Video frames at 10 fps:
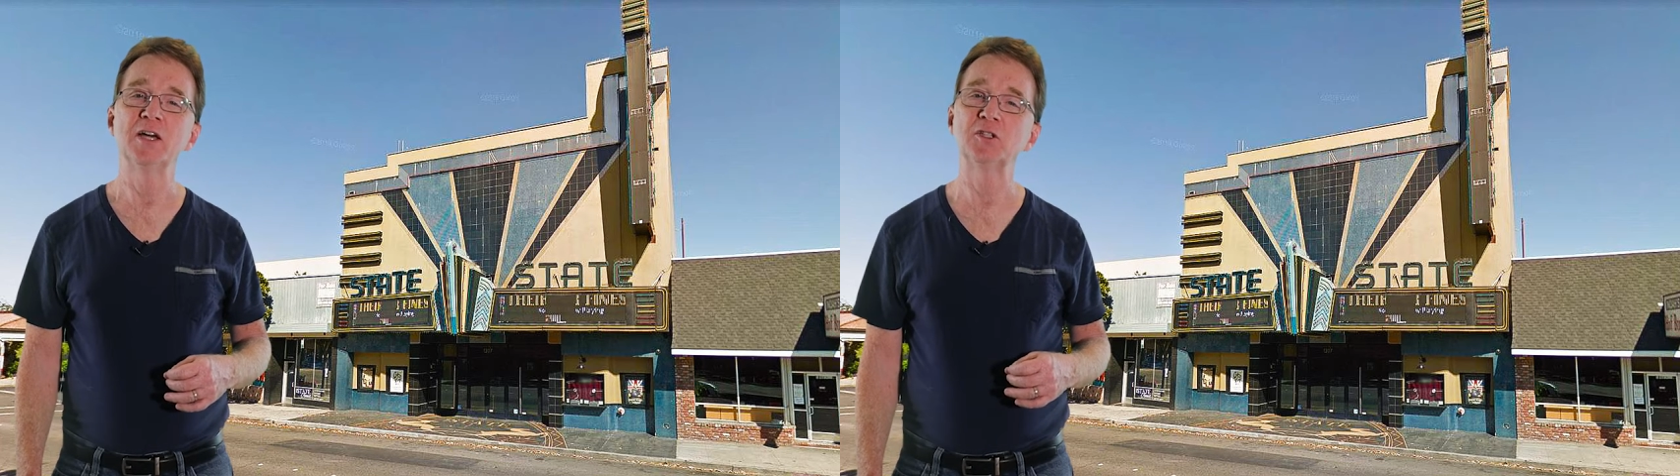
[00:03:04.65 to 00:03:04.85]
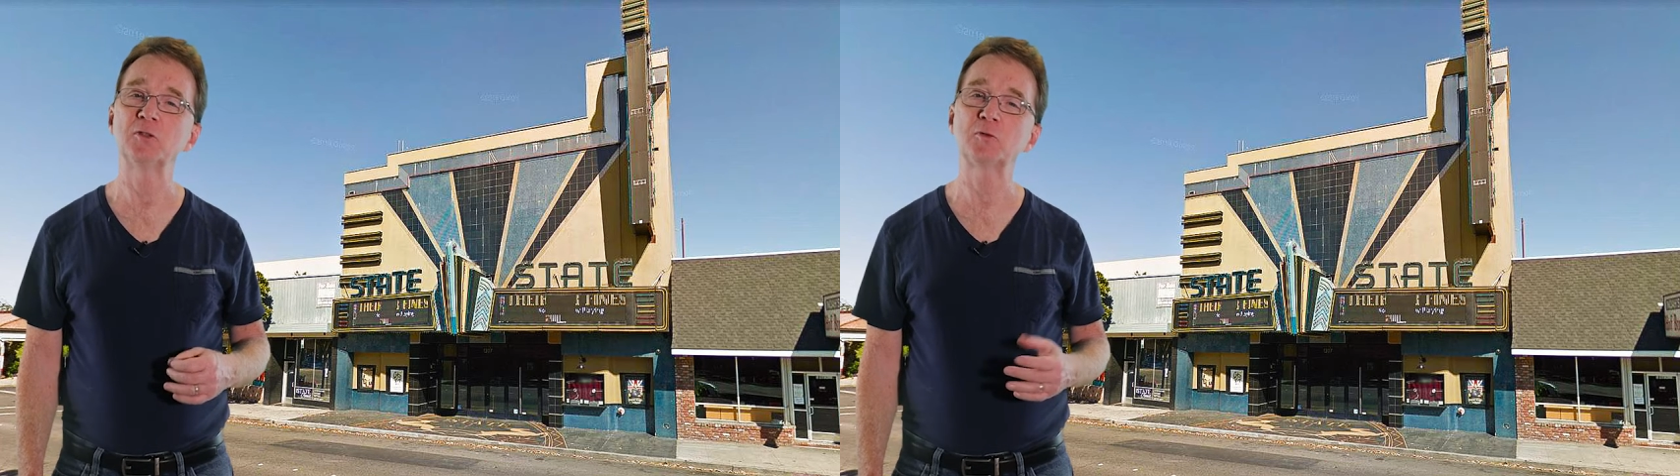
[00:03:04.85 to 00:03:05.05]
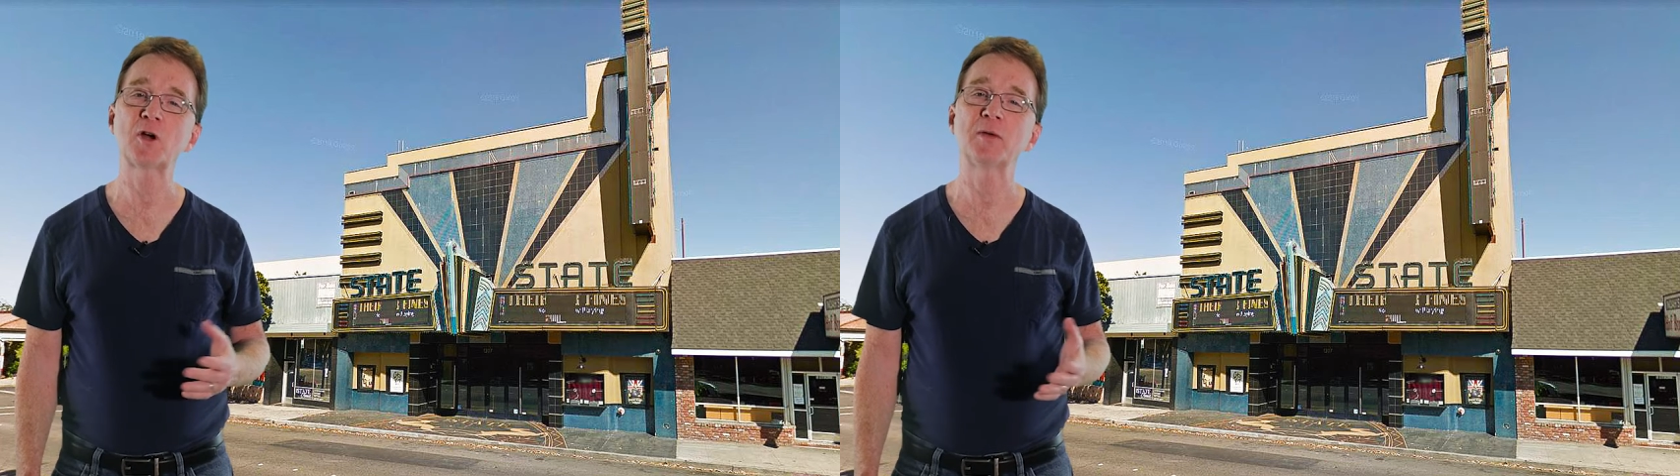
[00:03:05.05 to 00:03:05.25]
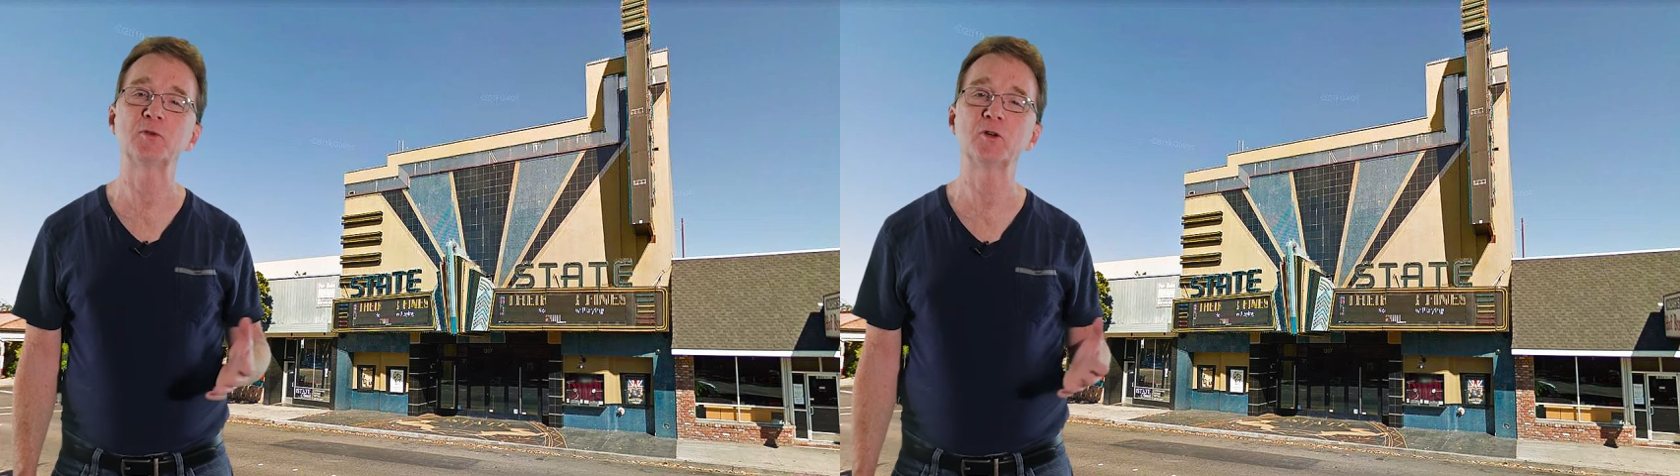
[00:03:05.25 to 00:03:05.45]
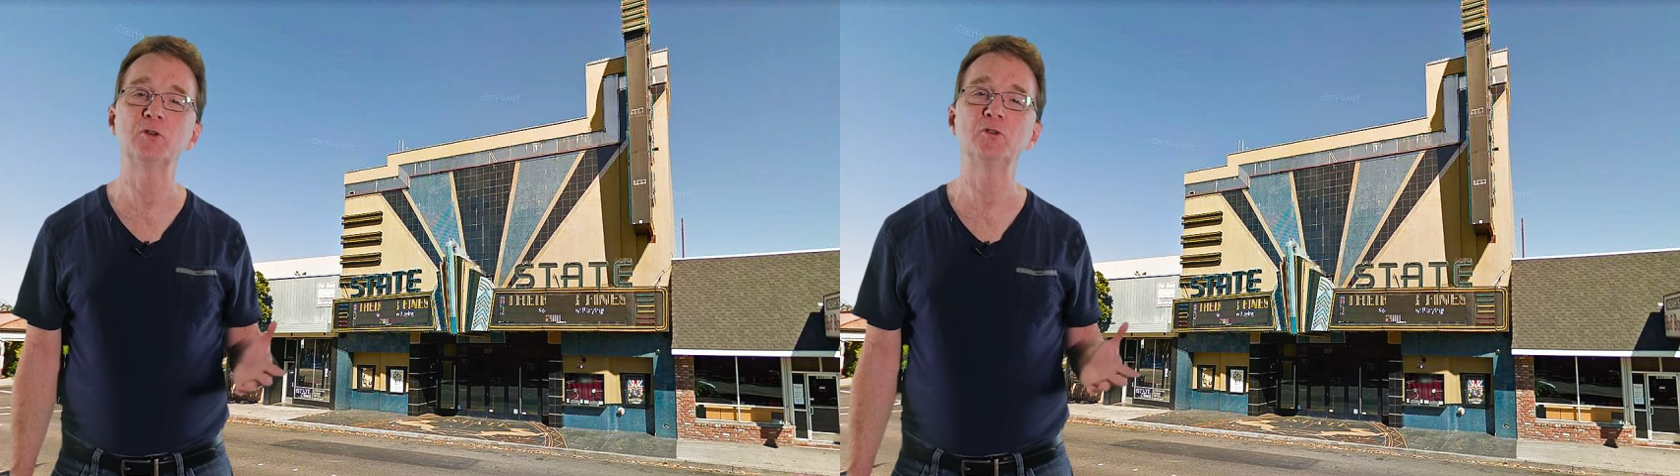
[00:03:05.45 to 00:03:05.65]
and
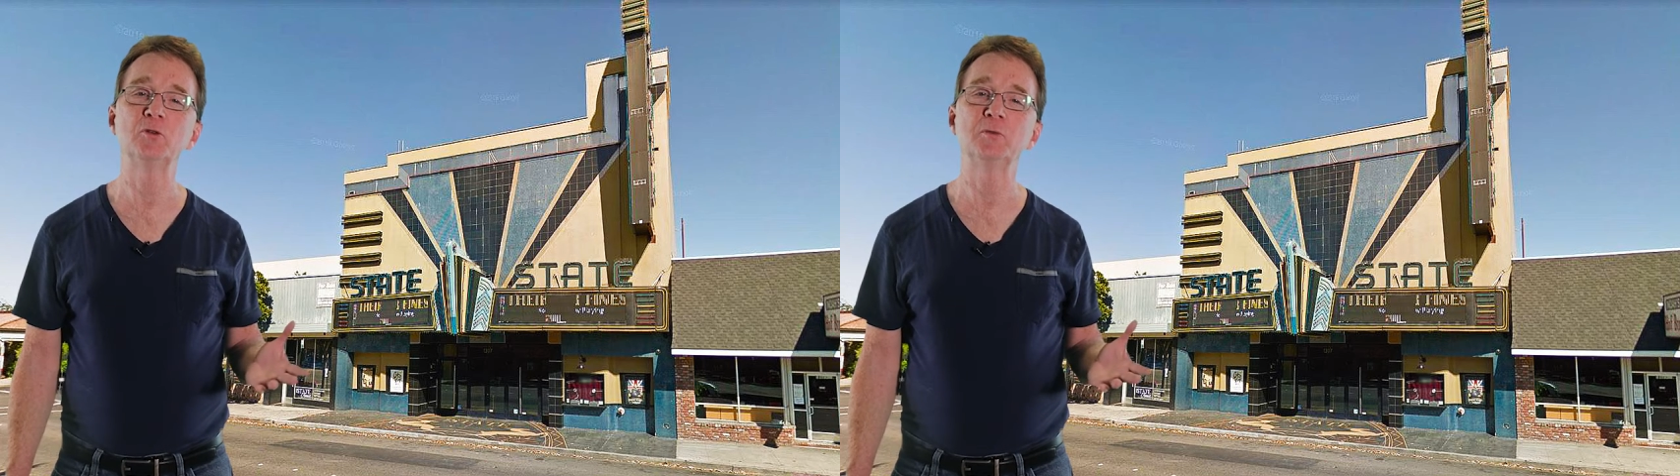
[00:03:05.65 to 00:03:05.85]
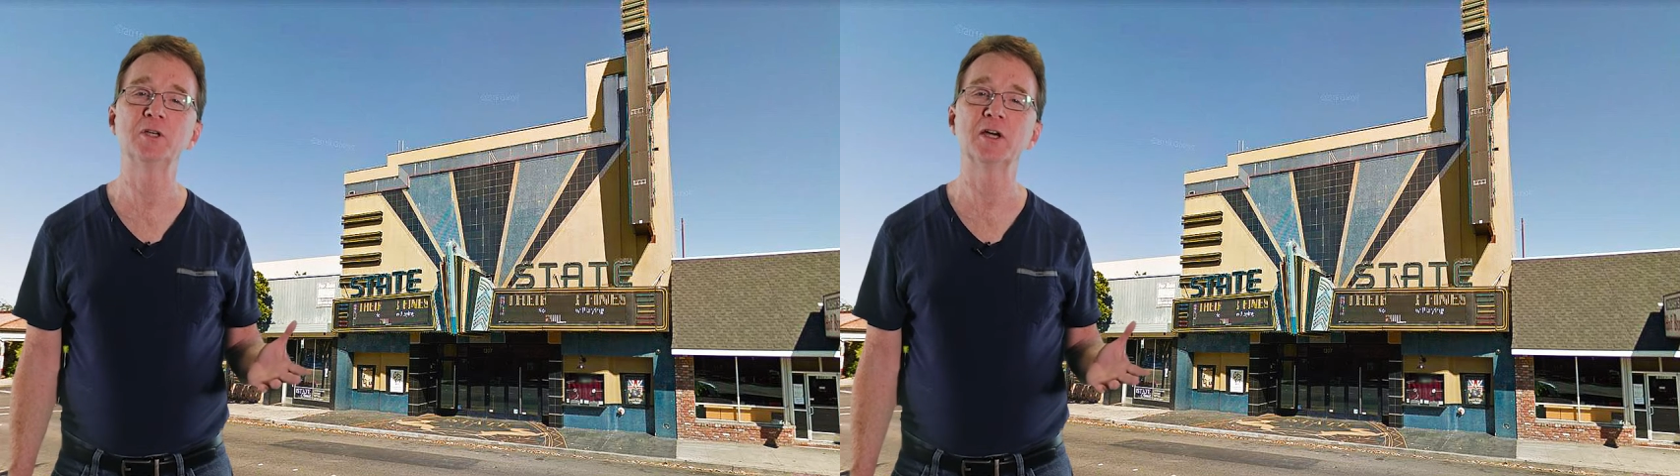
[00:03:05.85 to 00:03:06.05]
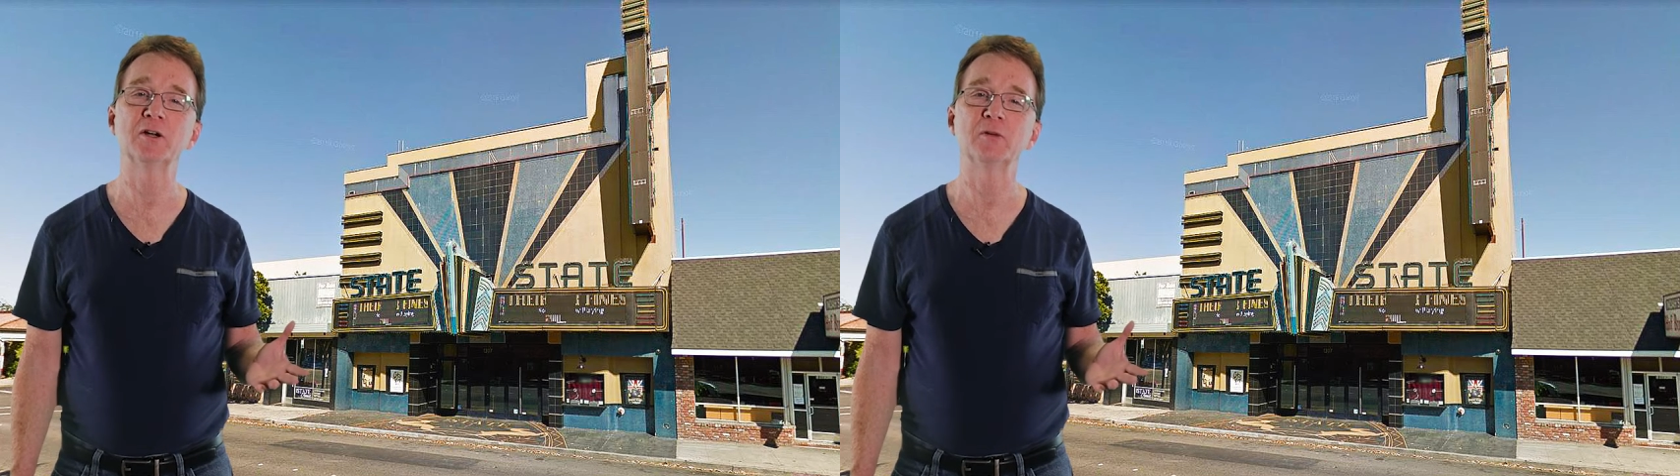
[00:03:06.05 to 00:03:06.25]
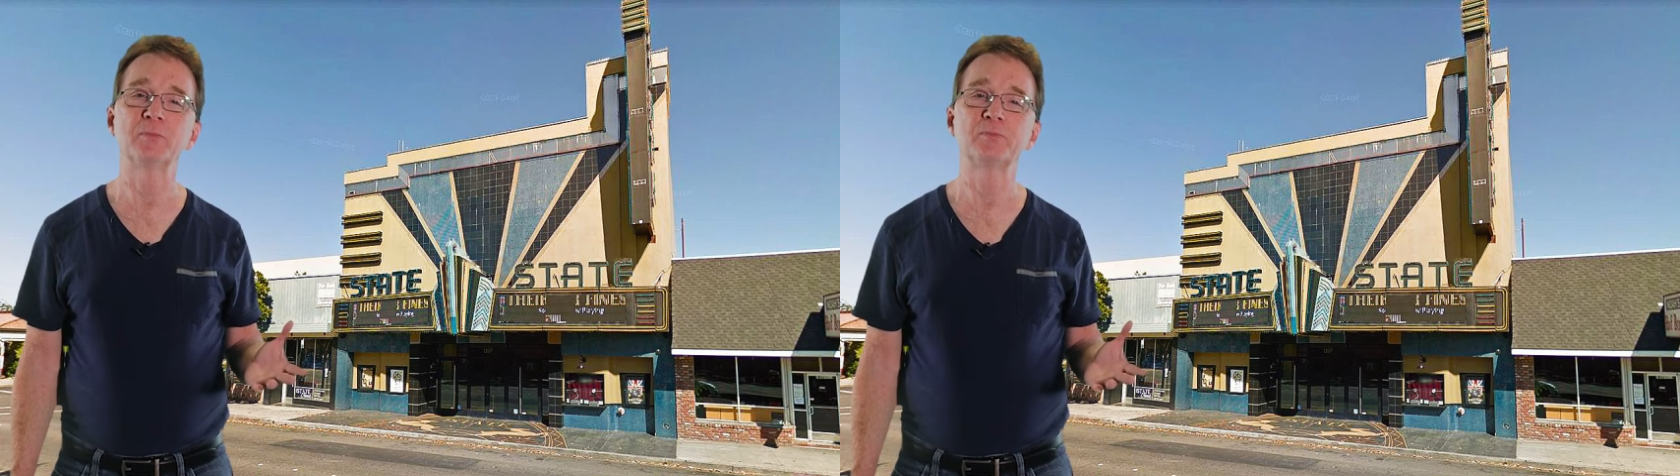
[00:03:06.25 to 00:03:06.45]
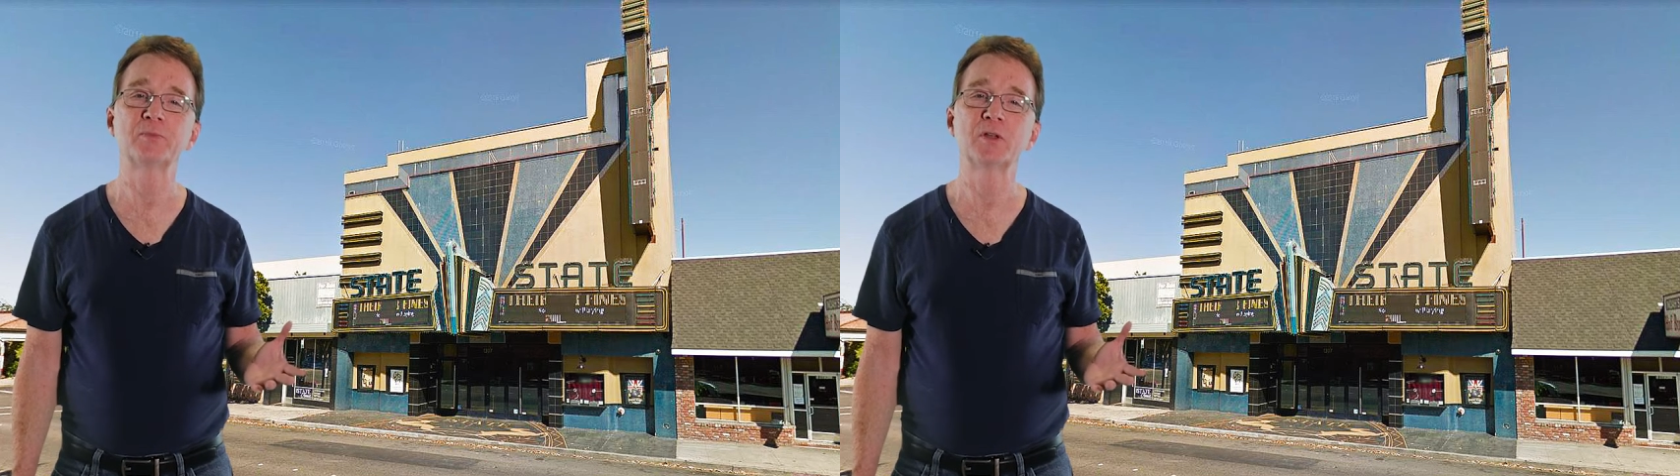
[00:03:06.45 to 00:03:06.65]
subscribe to our YouTube channel.